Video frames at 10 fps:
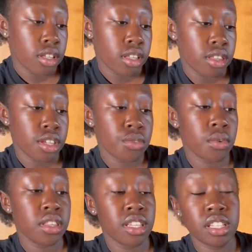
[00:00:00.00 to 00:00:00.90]
This
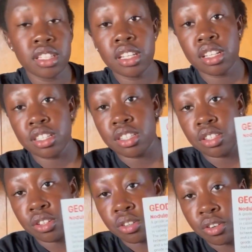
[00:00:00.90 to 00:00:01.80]
looks
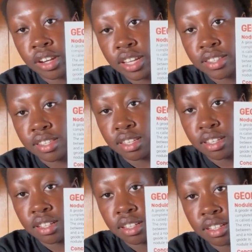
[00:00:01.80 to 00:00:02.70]

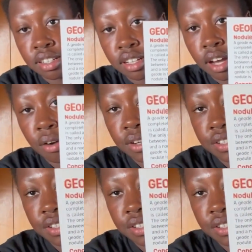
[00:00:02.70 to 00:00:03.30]
crazy. I want to